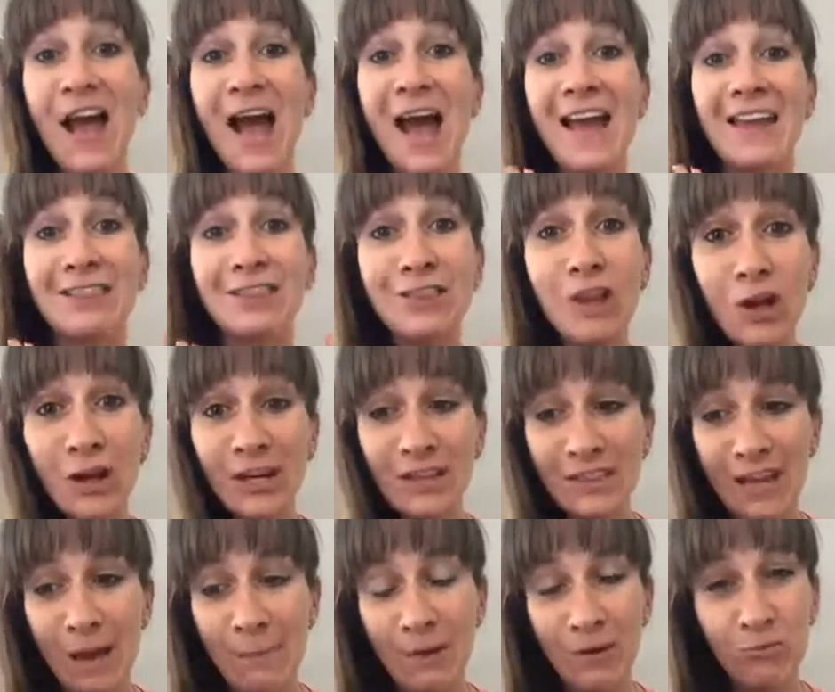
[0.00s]
and look at
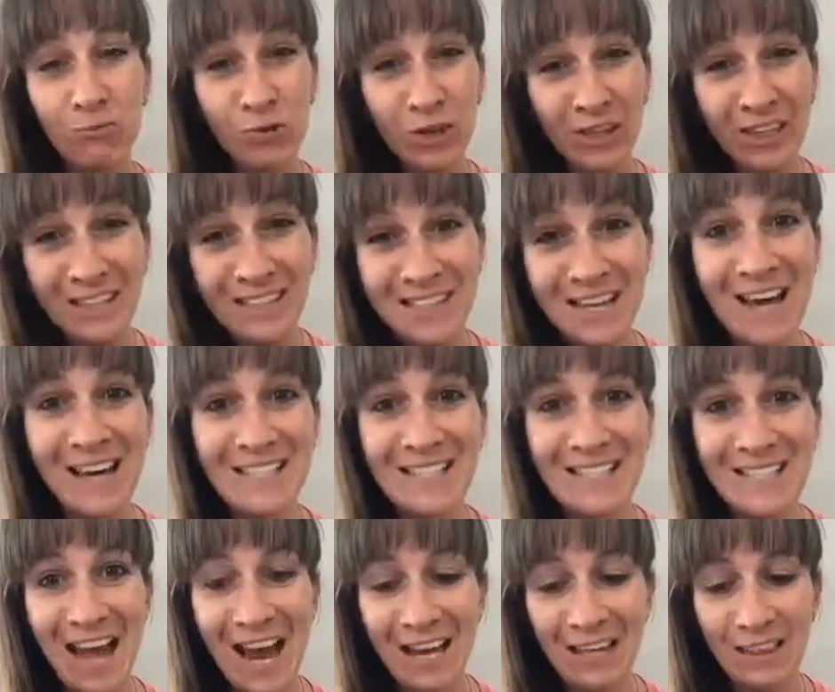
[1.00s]
them and really
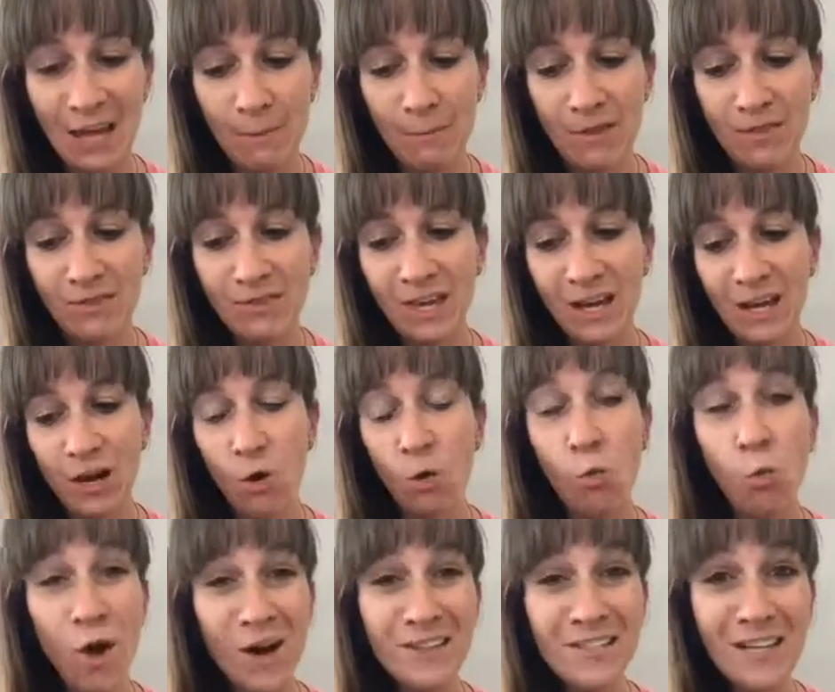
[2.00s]
dissect them and think
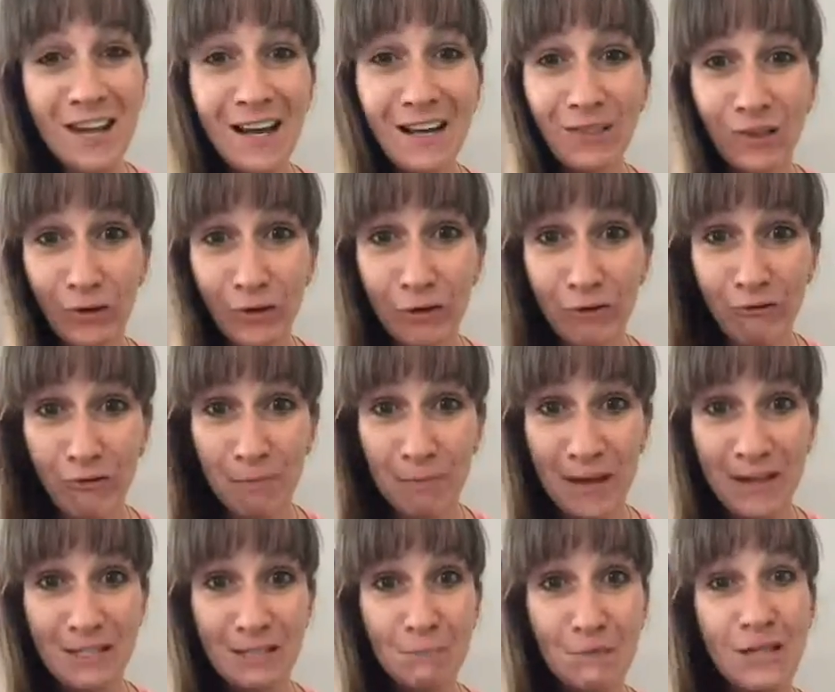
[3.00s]
what did i learn from
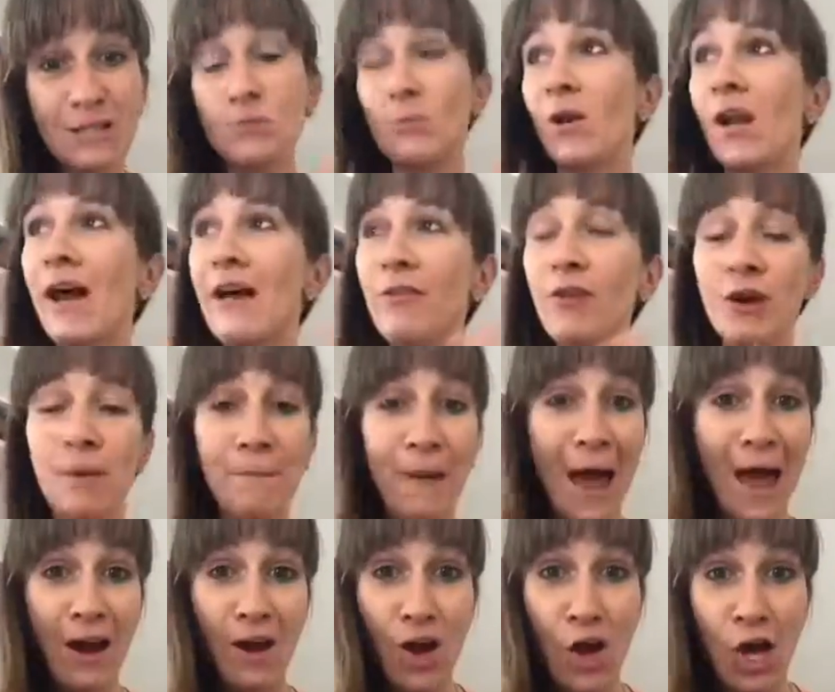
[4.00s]
this because when i look
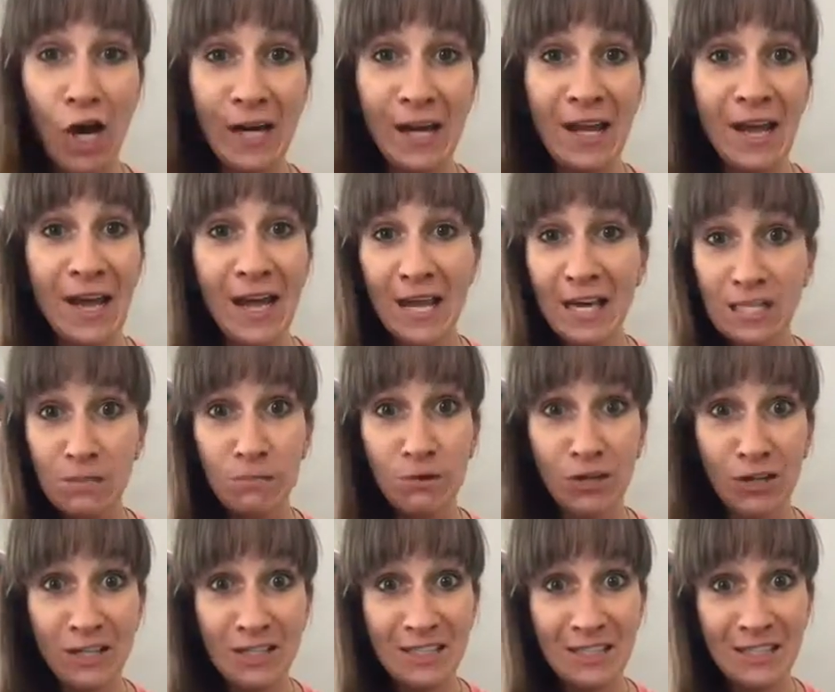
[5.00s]
back on
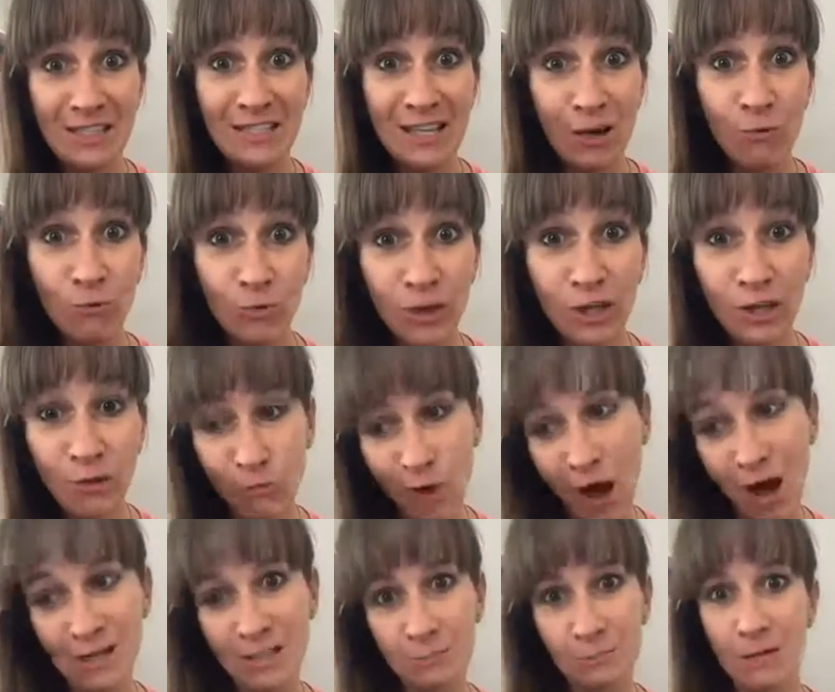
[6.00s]
experiences that really
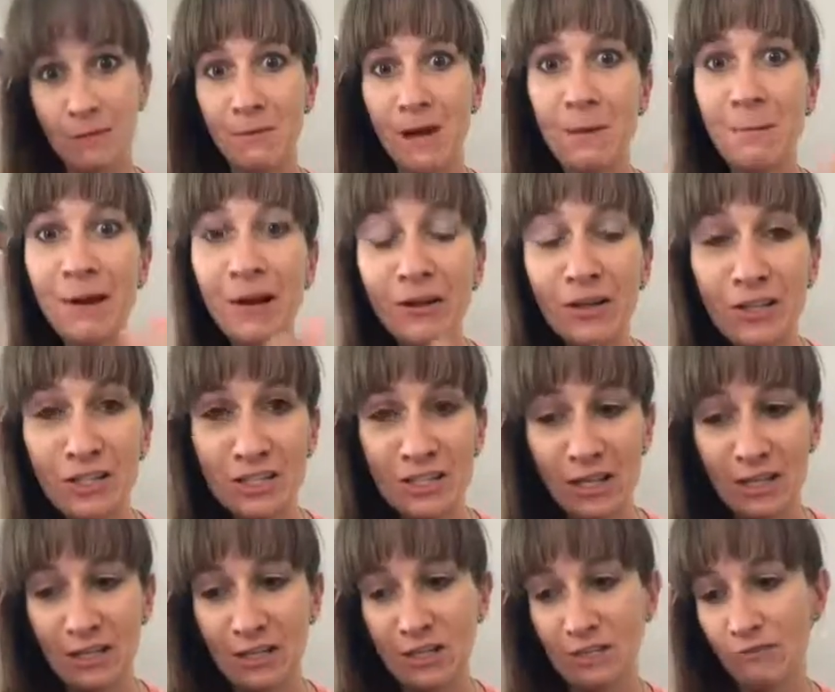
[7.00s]
rocked me my parents
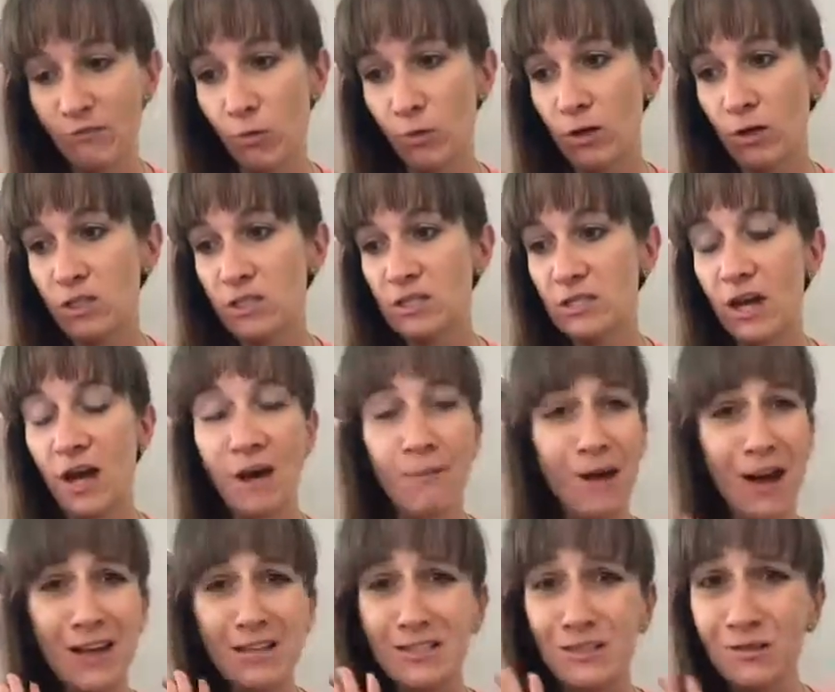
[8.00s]
getting divorced um,
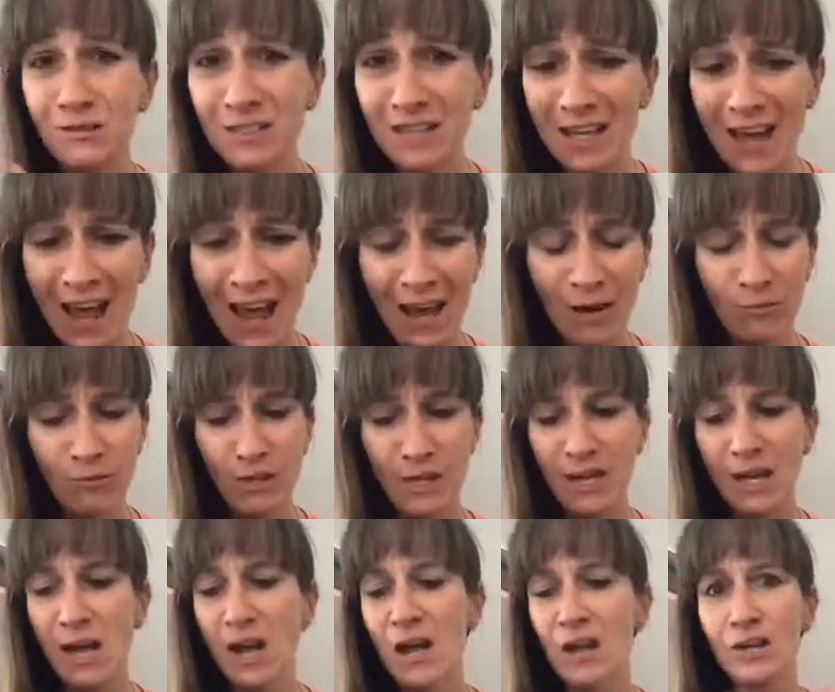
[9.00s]
us losing
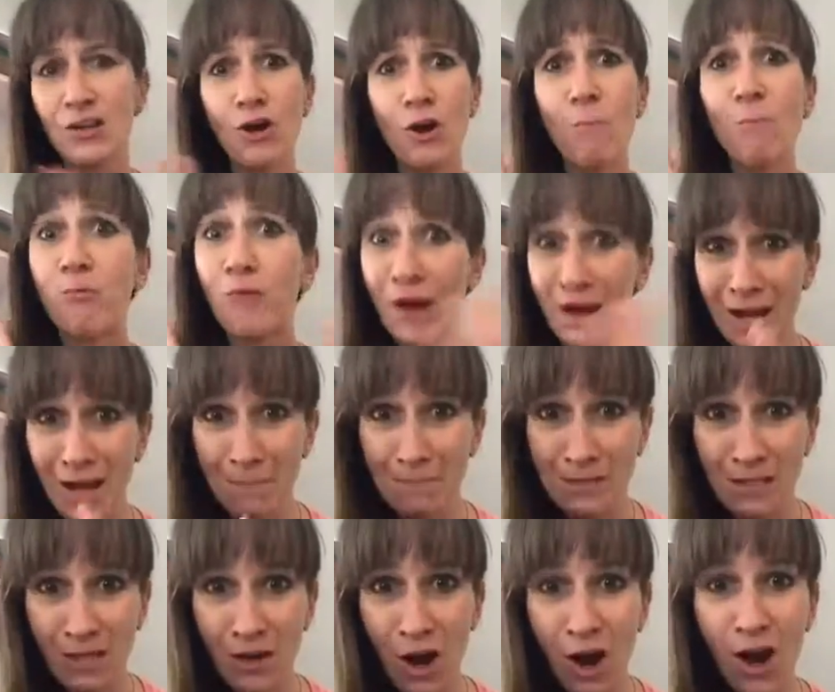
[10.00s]
henry you know
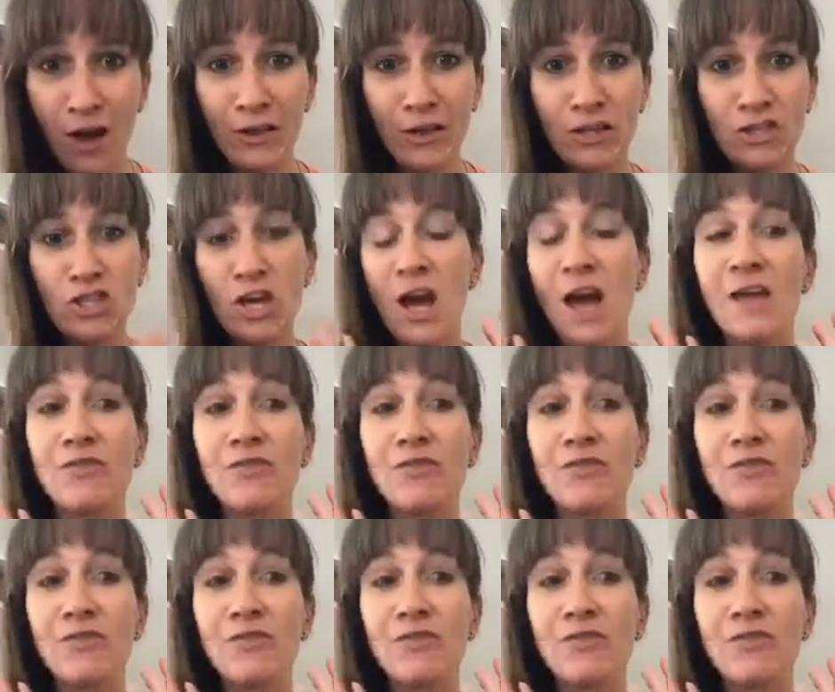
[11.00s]
breakups in college